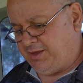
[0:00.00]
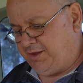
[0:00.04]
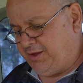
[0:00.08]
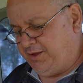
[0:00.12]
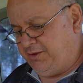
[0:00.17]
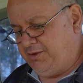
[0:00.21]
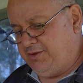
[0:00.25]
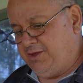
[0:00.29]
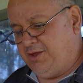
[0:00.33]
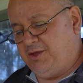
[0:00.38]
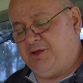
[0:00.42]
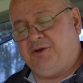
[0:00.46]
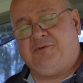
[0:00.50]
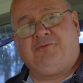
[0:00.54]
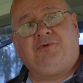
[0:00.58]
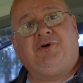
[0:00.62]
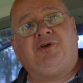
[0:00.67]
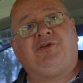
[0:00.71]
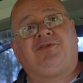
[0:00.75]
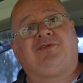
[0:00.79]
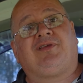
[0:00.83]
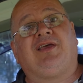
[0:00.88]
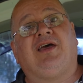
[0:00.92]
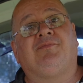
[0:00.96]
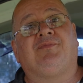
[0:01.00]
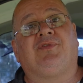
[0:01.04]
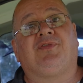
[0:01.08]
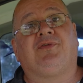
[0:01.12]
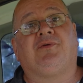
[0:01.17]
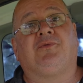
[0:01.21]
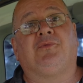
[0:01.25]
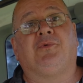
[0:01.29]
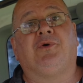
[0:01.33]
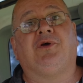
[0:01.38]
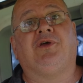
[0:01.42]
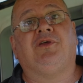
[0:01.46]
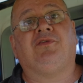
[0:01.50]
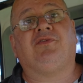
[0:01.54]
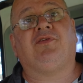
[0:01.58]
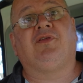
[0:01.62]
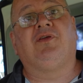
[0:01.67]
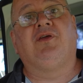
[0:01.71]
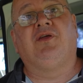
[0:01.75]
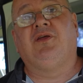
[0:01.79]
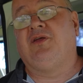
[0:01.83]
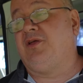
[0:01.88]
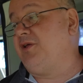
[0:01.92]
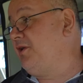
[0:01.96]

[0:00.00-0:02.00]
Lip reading: So worst comes to worst,